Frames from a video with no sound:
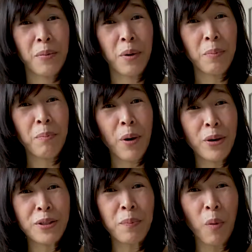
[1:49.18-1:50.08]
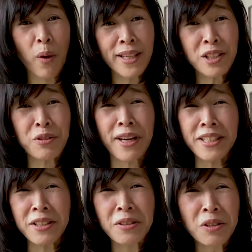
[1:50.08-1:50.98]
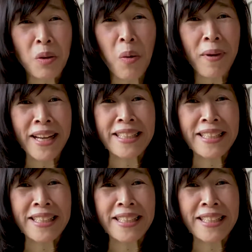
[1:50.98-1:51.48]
Well, both boys tried so many